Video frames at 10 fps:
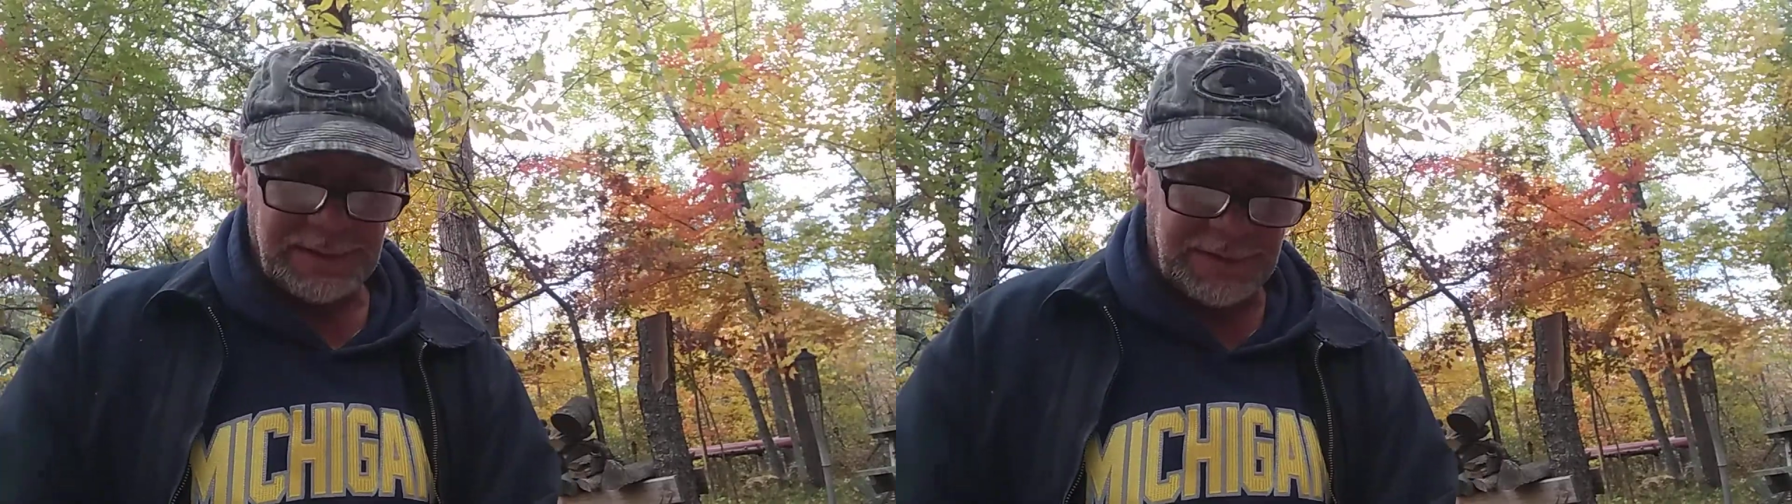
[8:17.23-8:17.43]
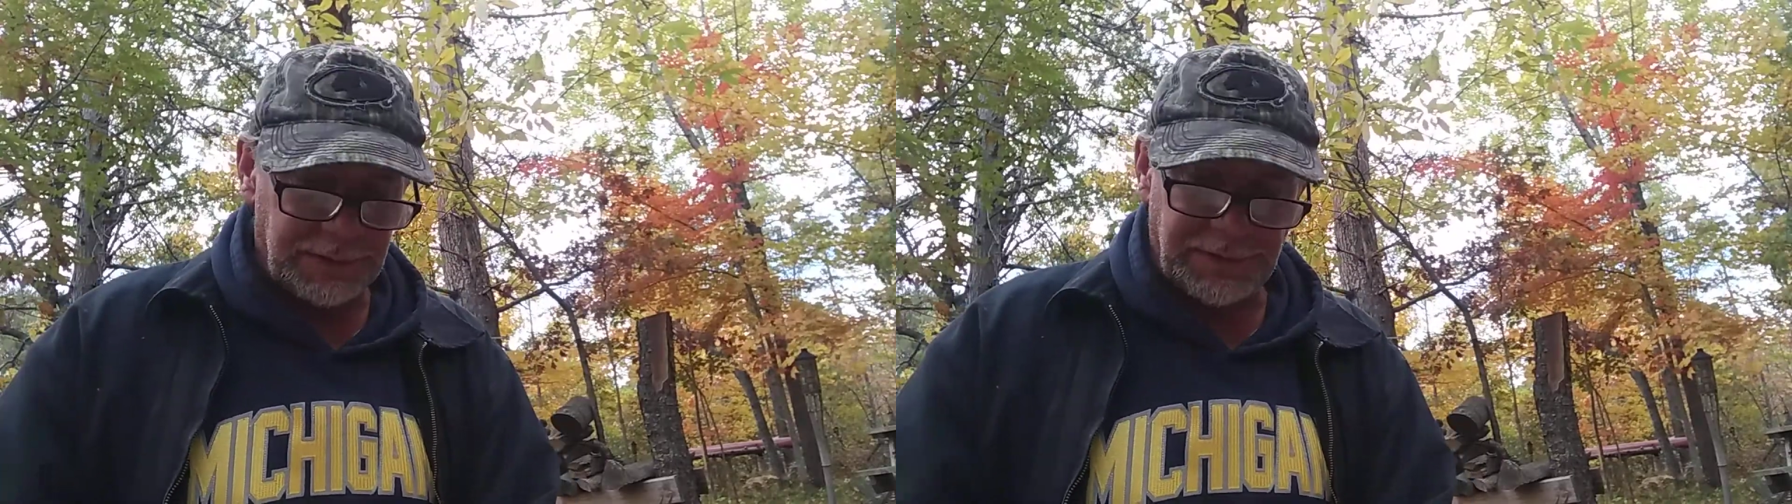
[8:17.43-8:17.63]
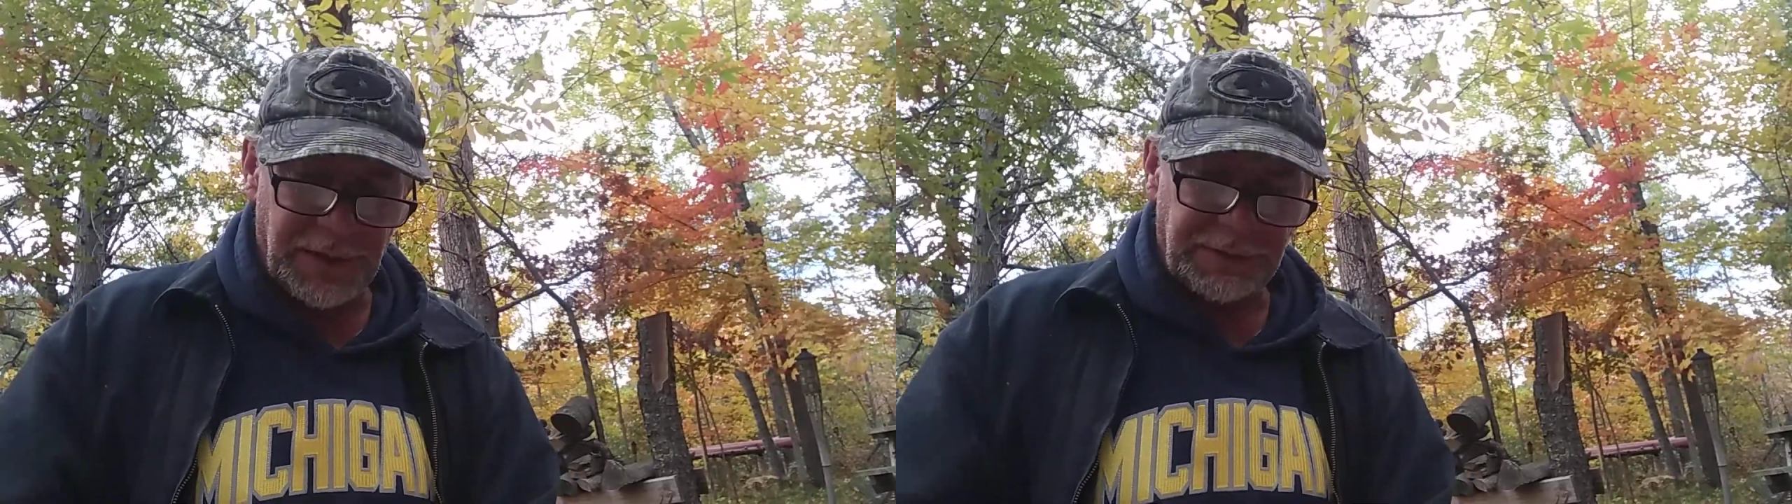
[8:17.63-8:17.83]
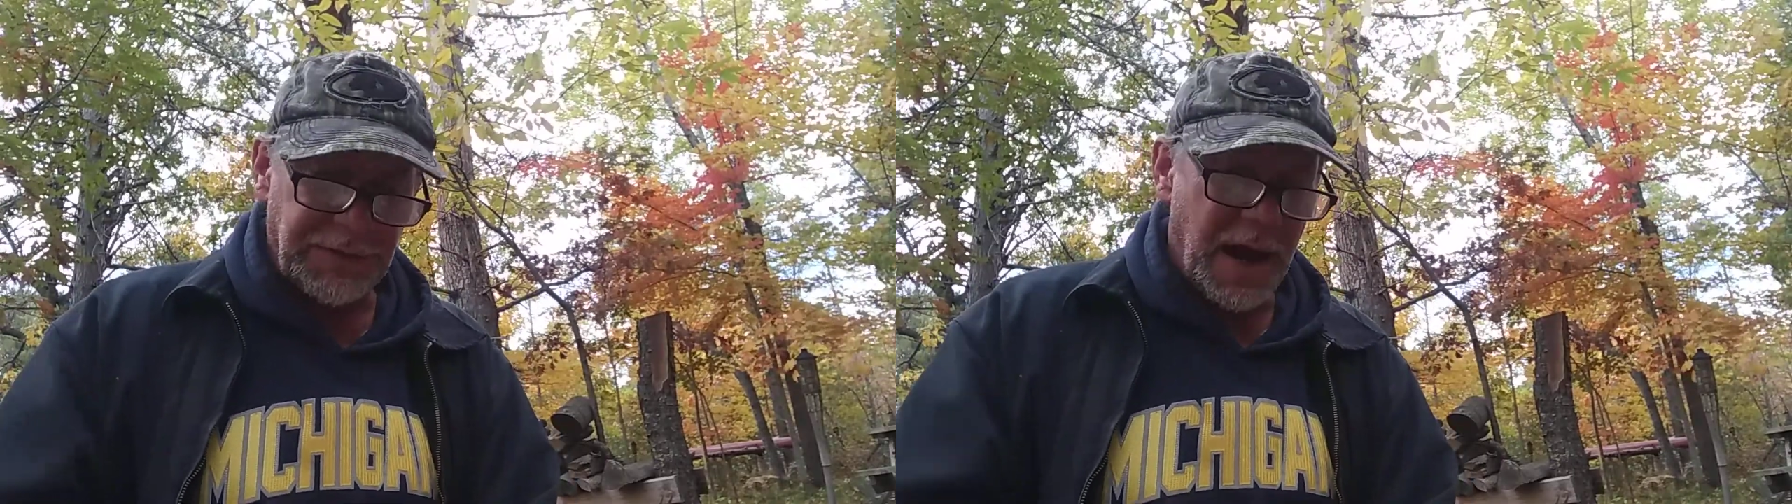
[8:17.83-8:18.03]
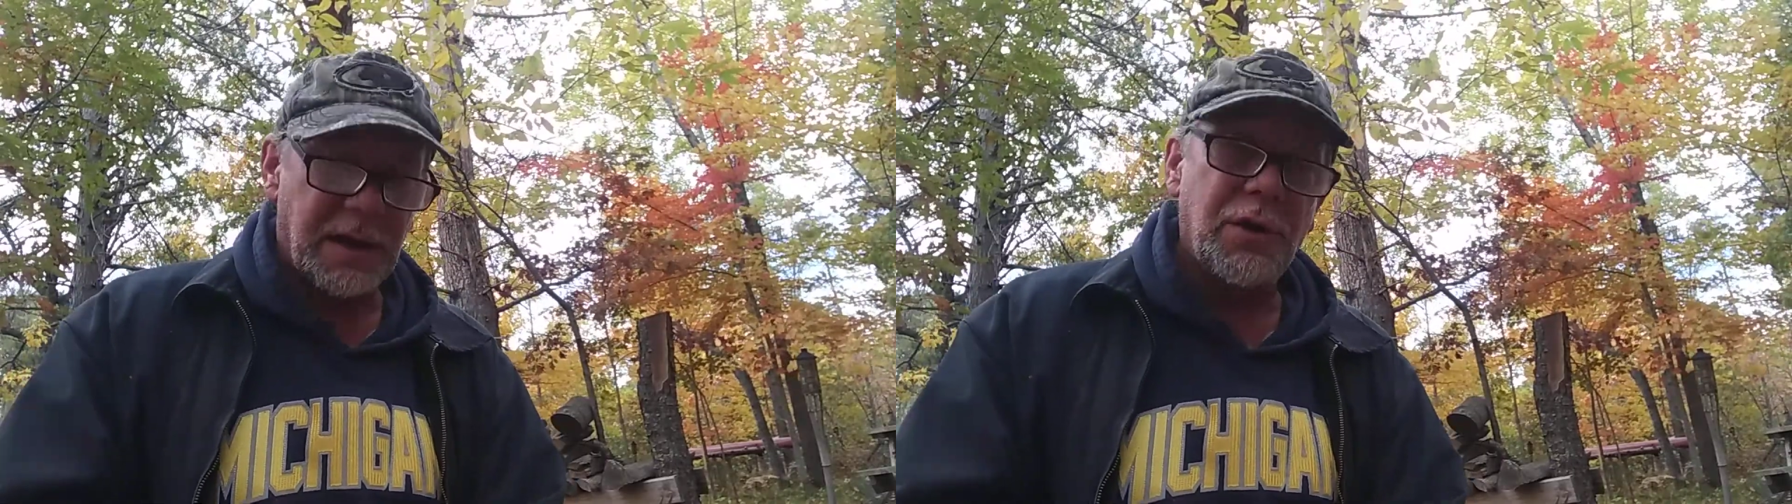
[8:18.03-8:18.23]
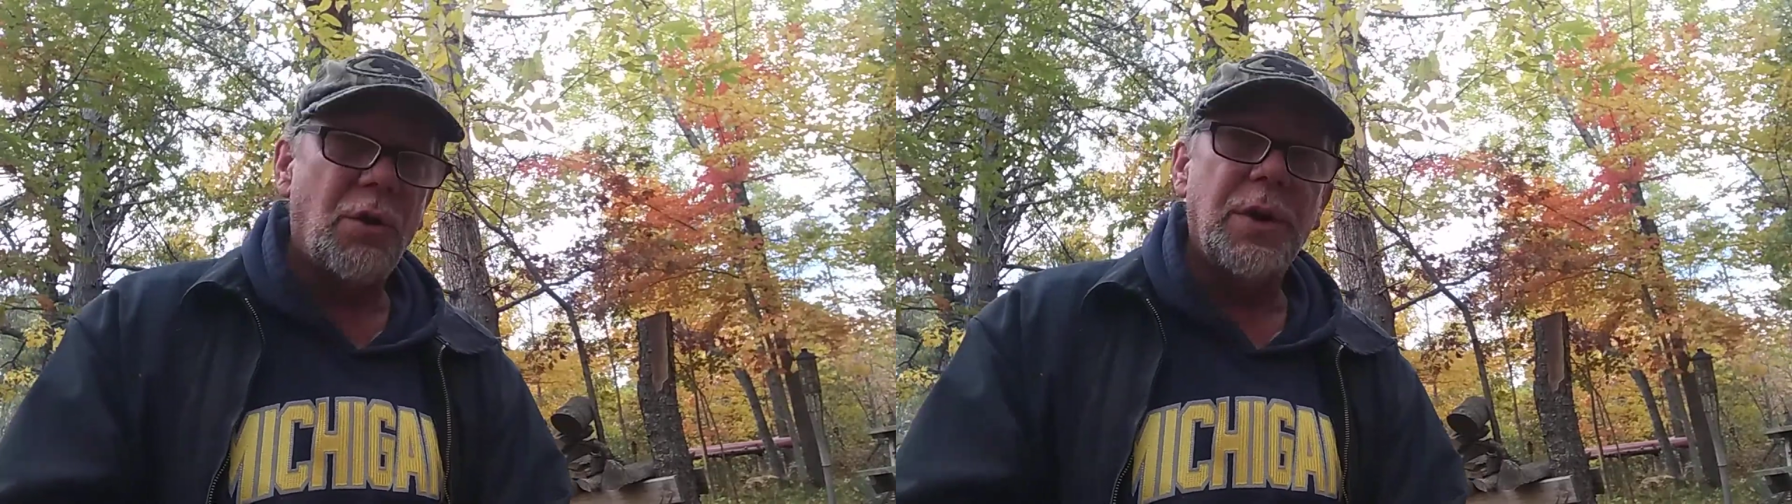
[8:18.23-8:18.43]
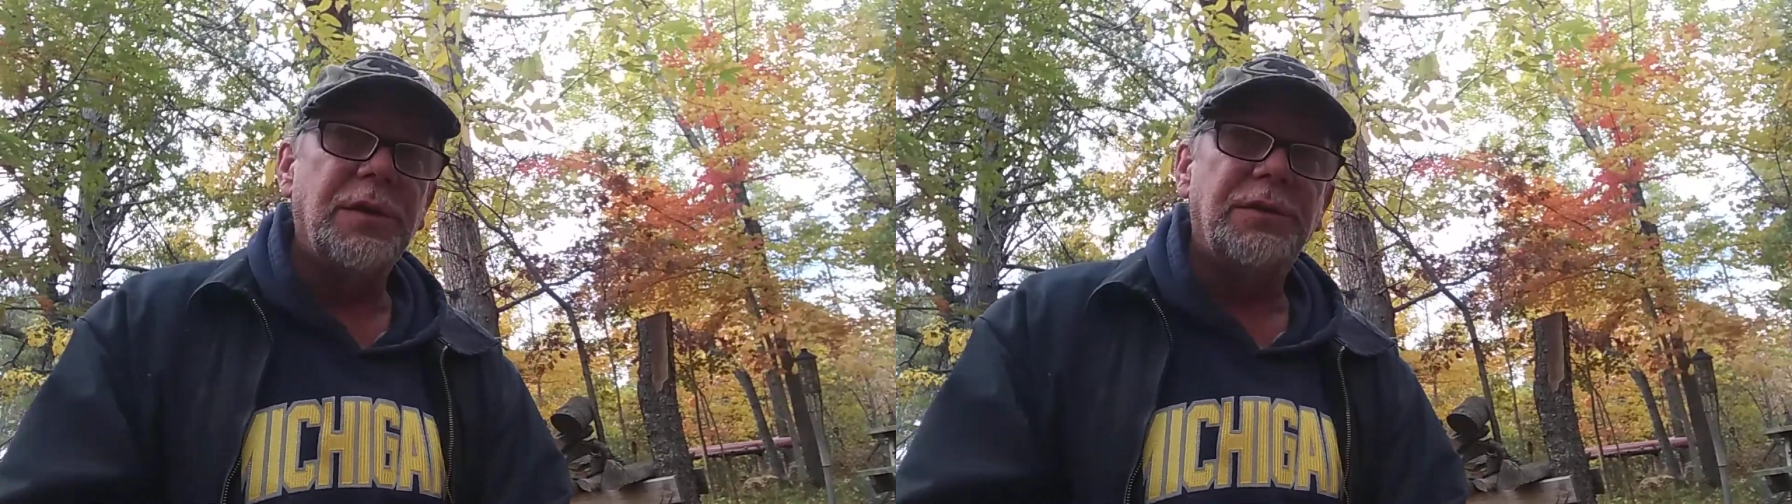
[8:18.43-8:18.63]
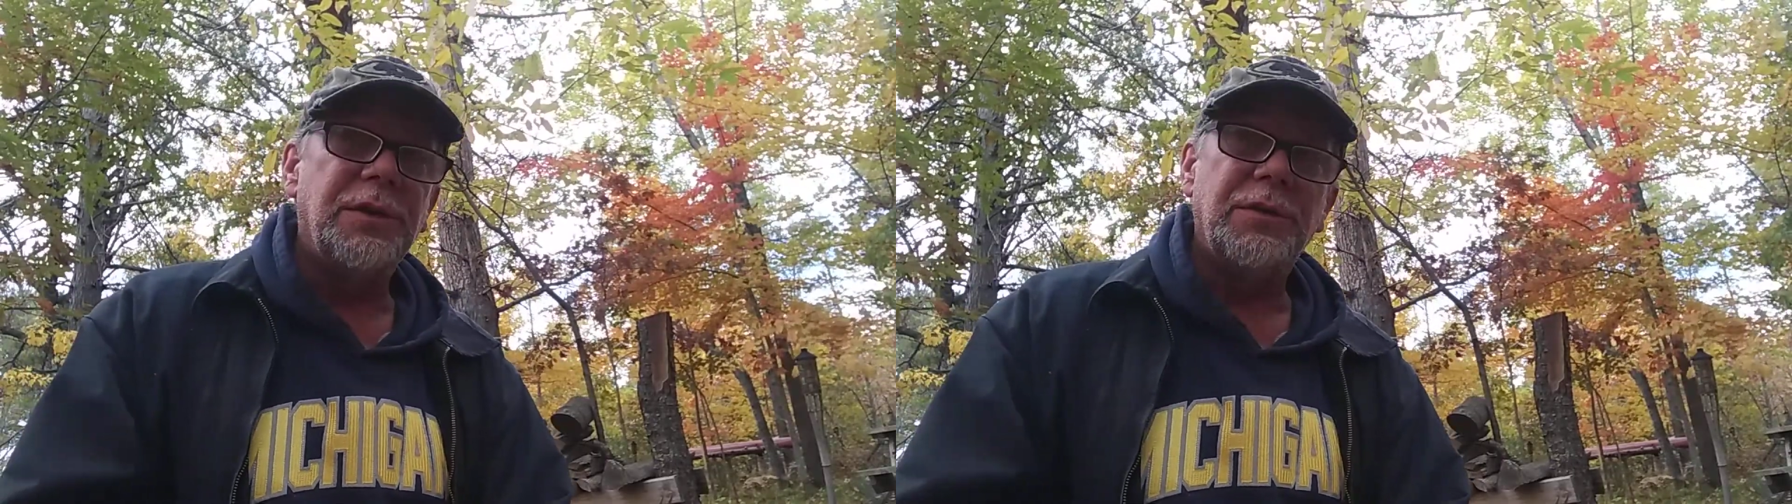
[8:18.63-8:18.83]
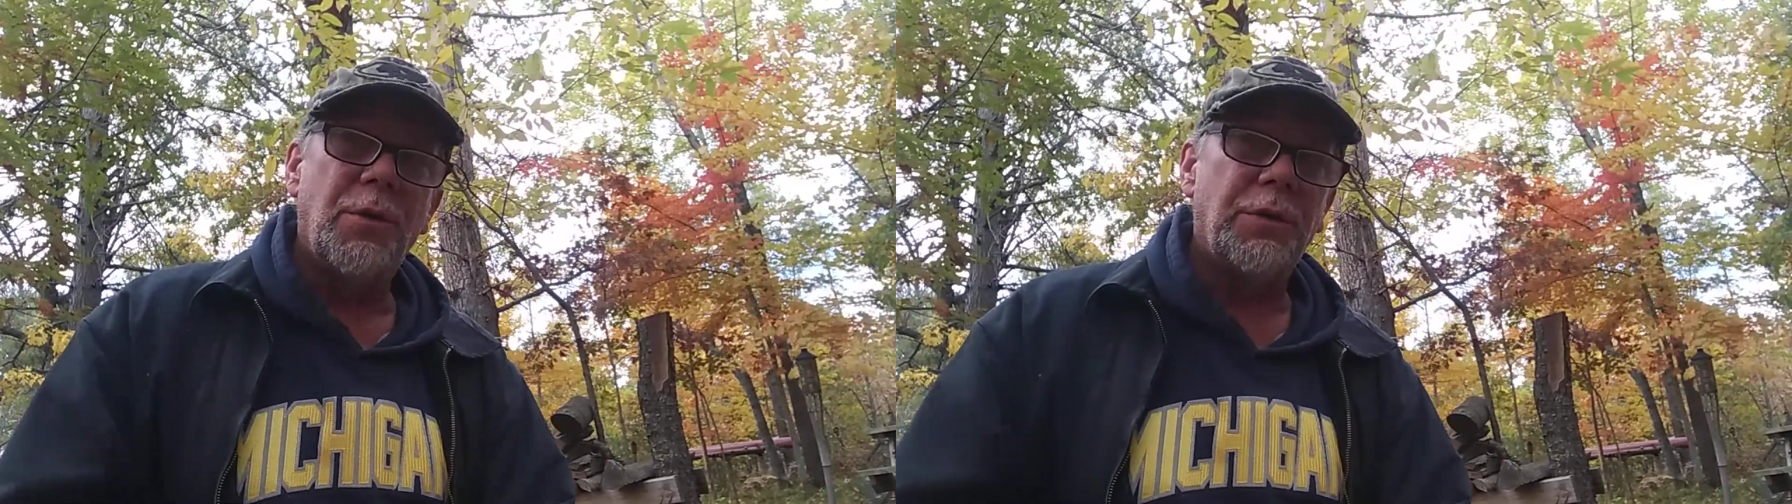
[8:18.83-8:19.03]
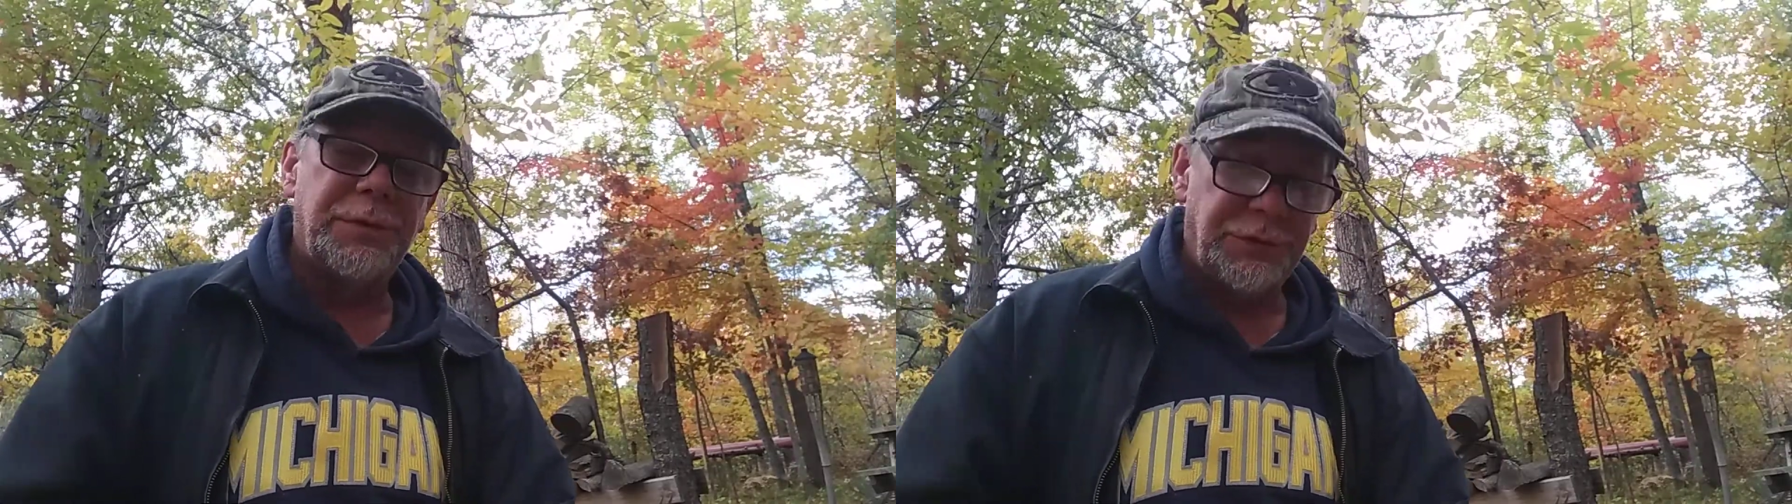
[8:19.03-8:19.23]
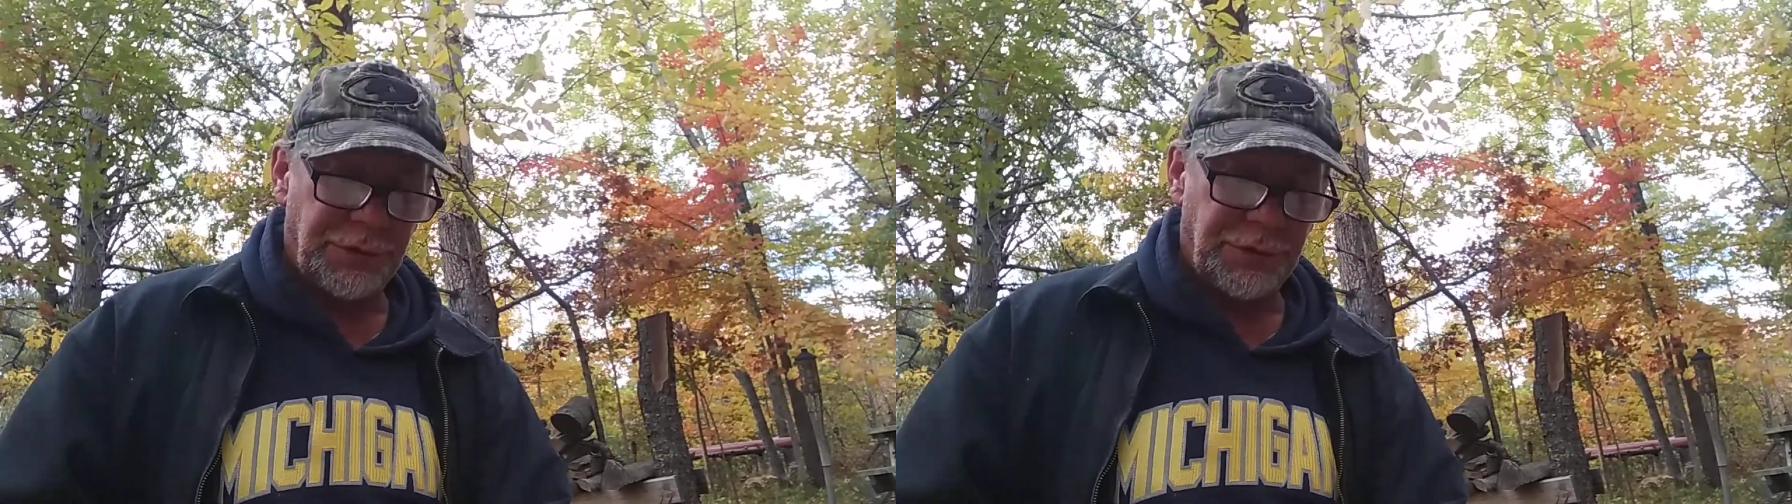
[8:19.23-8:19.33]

This does not go into North